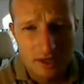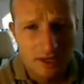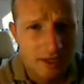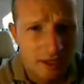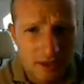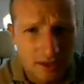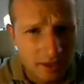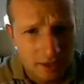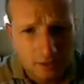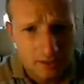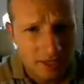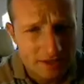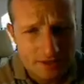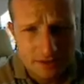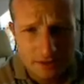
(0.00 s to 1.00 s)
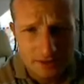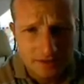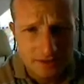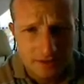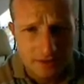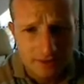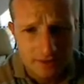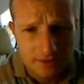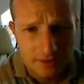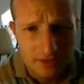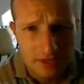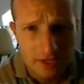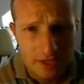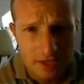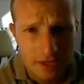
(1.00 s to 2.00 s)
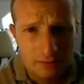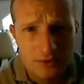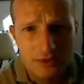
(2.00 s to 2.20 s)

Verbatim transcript: and then at a restaurant. Ah,